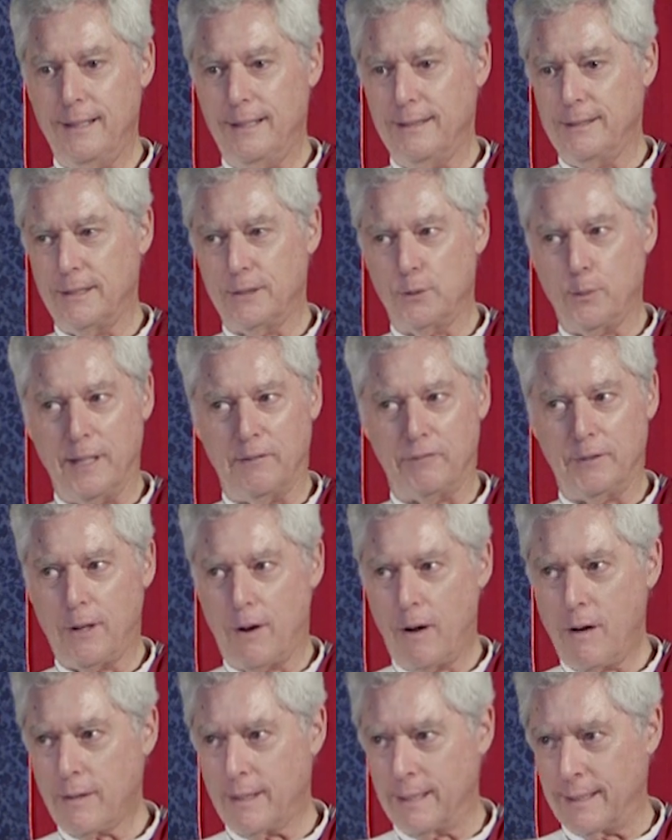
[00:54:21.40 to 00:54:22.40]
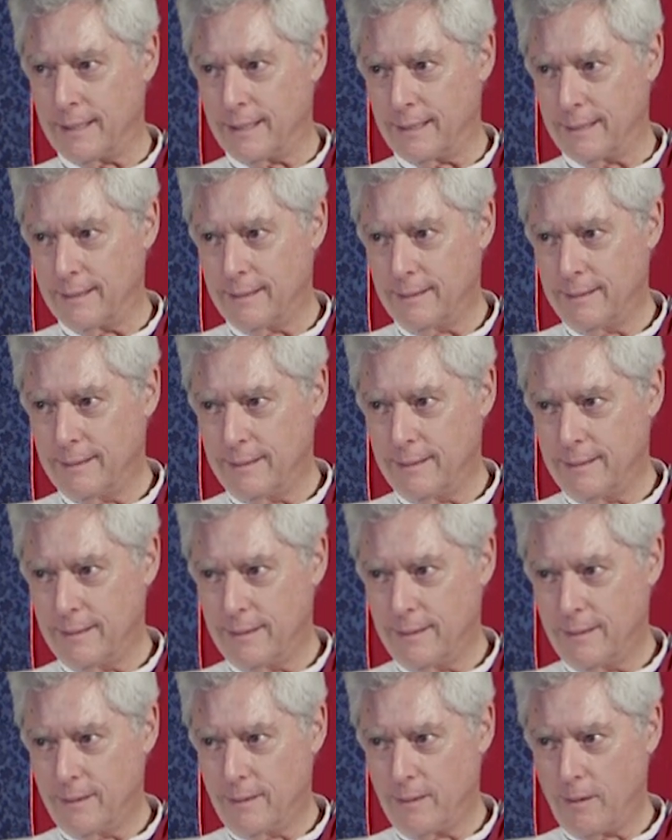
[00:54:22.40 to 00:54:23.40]
Just a way of talking.
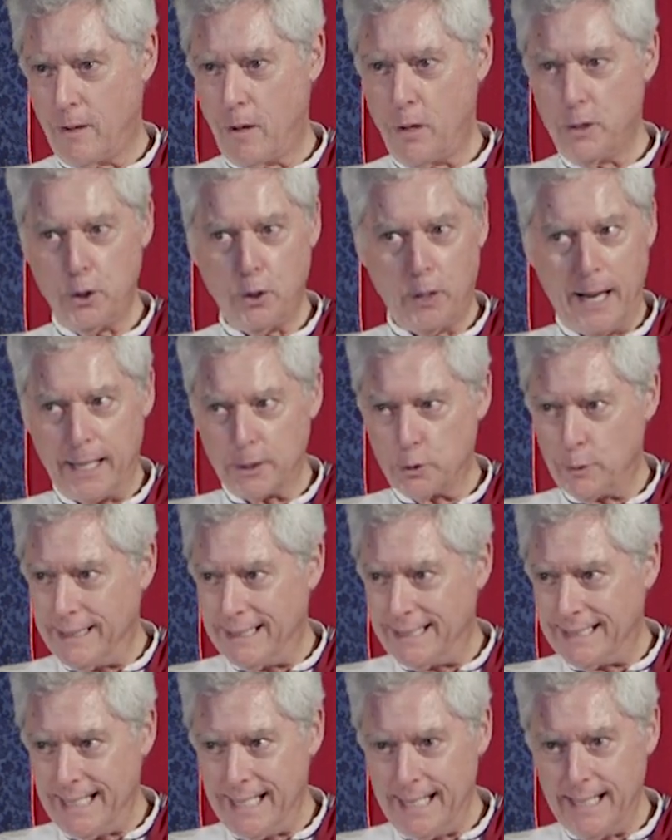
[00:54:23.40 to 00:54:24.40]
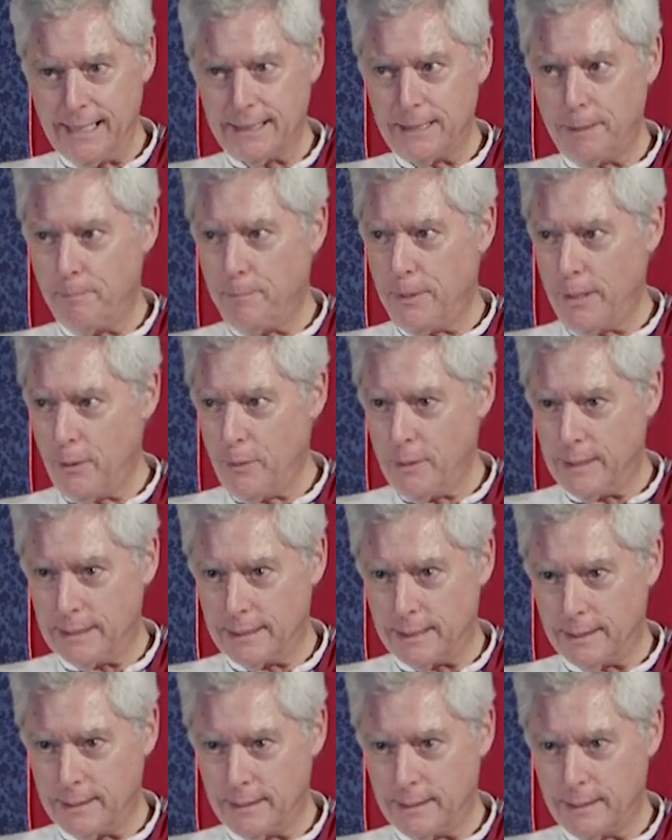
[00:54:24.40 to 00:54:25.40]
All you're actually seeing is
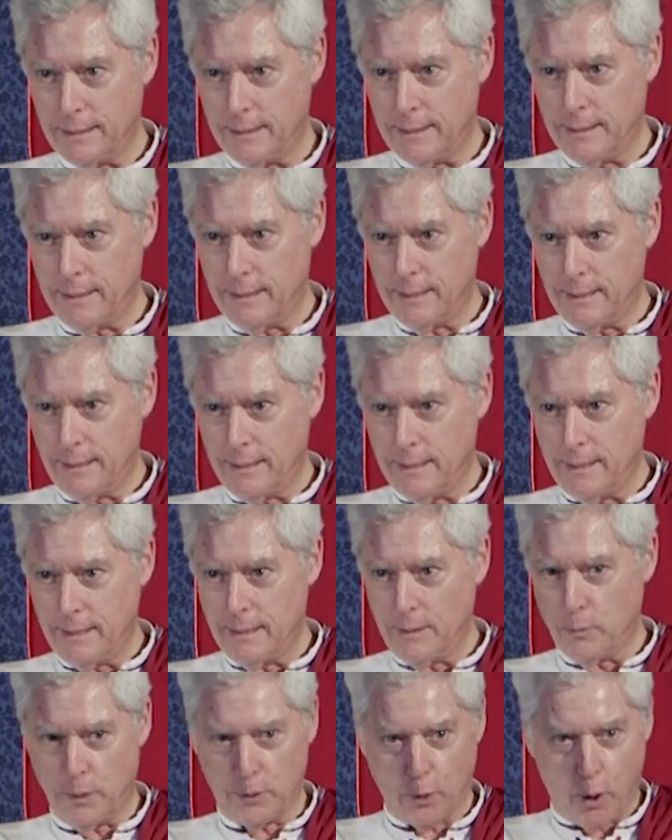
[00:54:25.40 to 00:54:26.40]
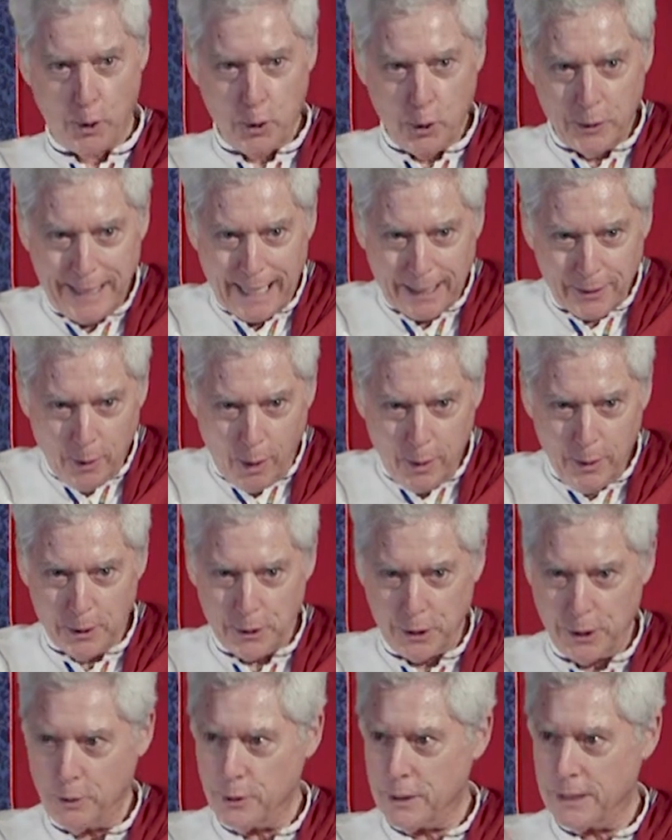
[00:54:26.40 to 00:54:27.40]
appearances. With all your
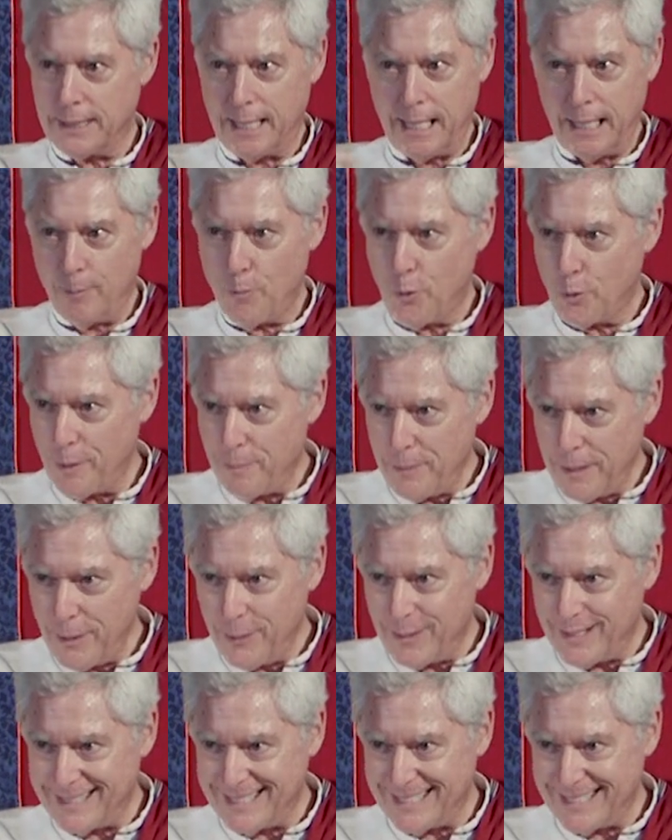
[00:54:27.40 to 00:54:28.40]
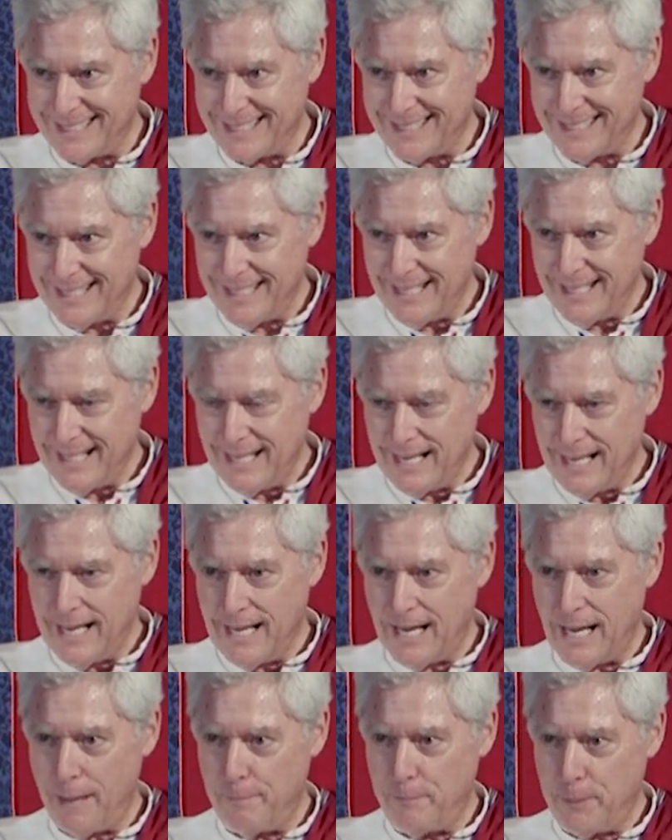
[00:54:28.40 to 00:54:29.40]
technology, you're just getting more appearances.
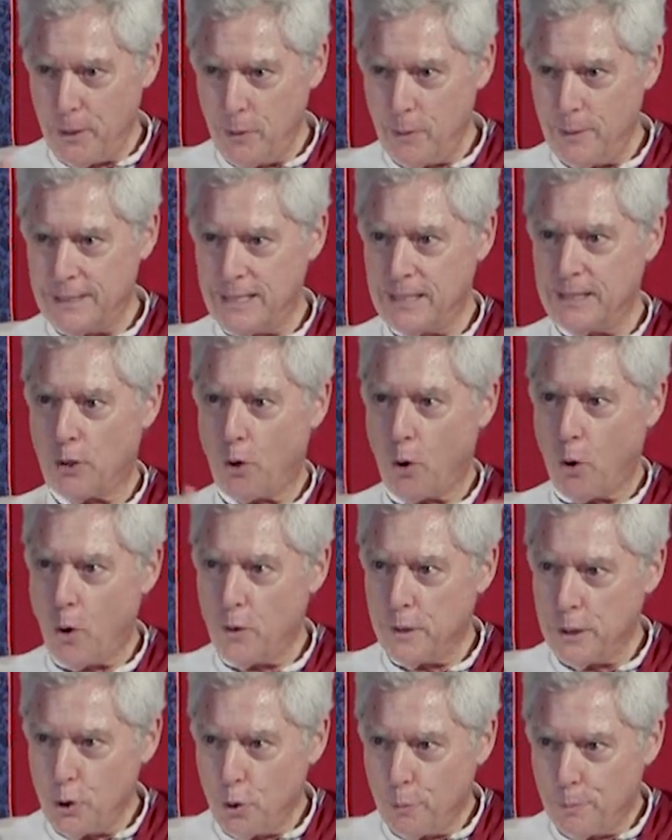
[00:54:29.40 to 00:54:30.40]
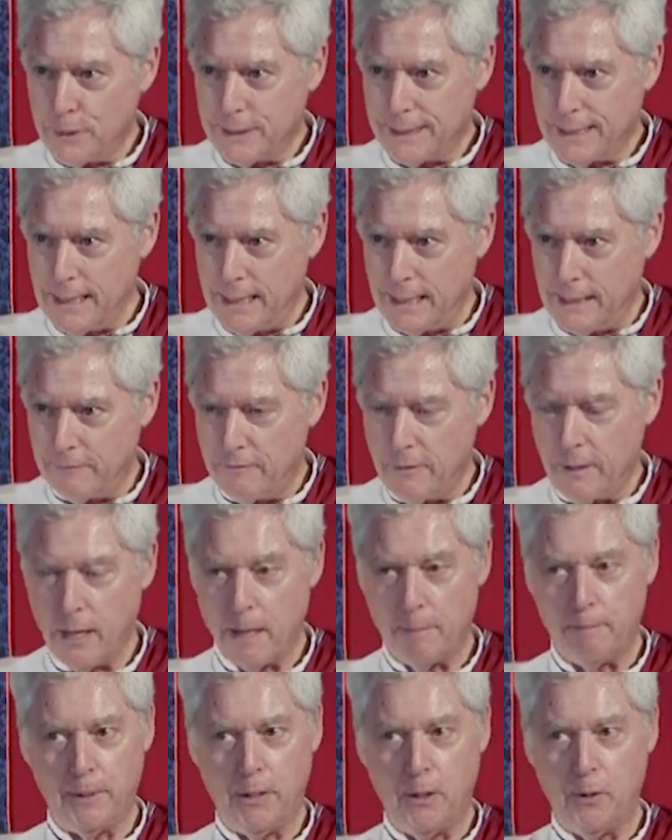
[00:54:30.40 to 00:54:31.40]
Appearances are all that you perceive.
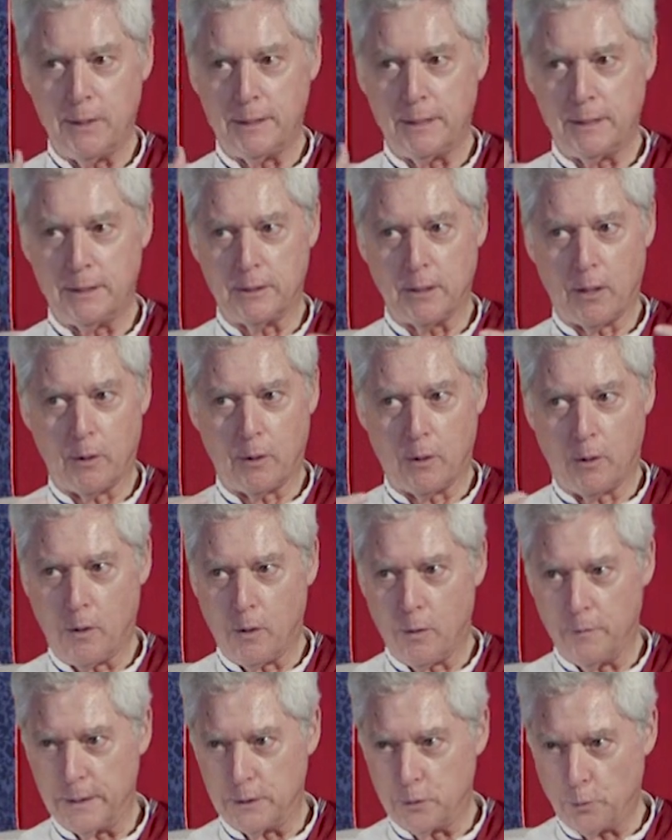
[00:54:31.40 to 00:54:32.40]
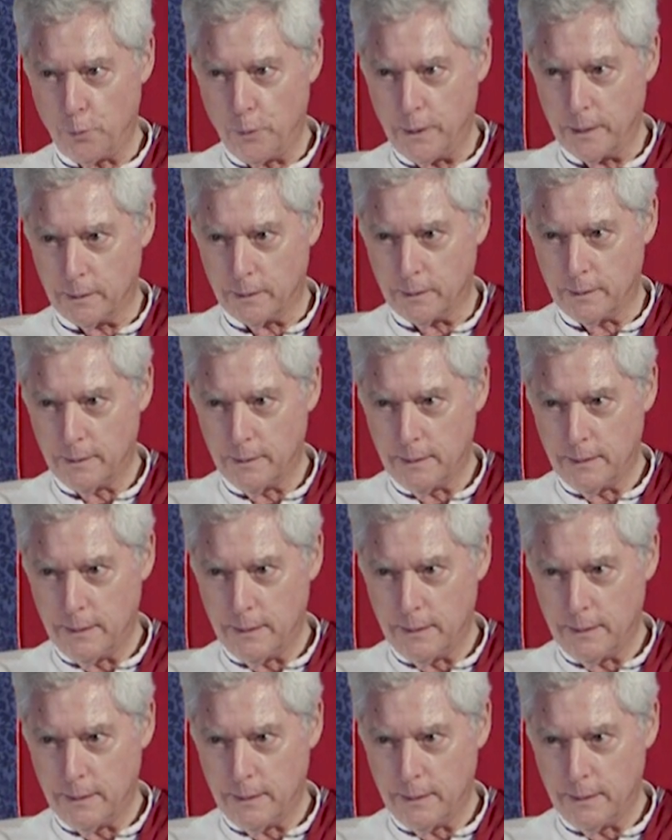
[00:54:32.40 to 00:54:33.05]
Appearances are all that's real.